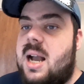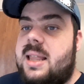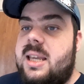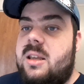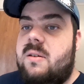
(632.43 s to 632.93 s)

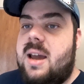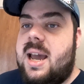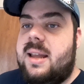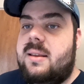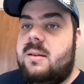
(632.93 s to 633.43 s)
think you
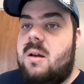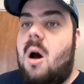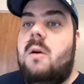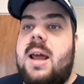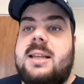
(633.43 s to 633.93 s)
had.
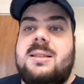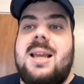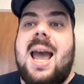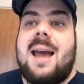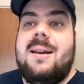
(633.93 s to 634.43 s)
Oh, that's
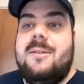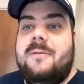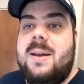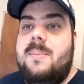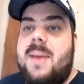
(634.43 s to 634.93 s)
yeah.
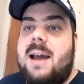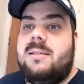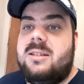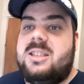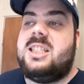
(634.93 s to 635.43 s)
Finn
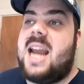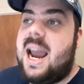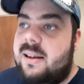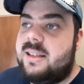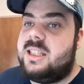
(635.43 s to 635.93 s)
Balor
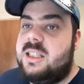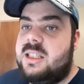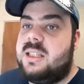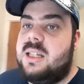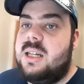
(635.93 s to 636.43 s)

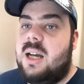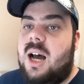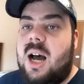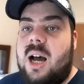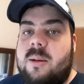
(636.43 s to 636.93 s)
challenged
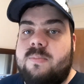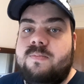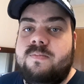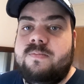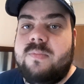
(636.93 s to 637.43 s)

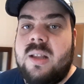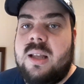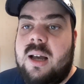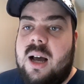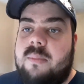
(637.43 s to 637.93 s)

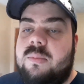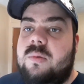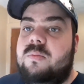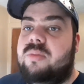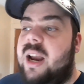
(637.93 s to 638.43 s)

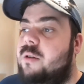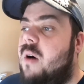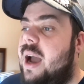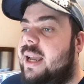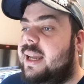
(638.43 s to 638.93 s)
Bray
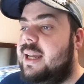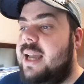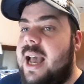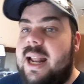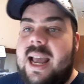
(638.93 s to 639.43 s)
Wyatt,
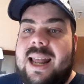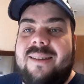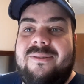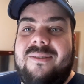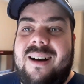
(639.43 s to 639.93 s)
and he had
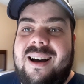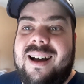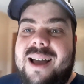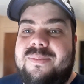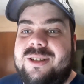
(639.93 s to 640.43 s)
a
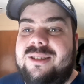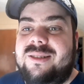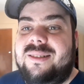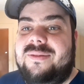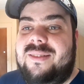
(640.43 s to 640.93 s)

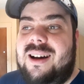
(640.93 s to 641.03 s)
episode of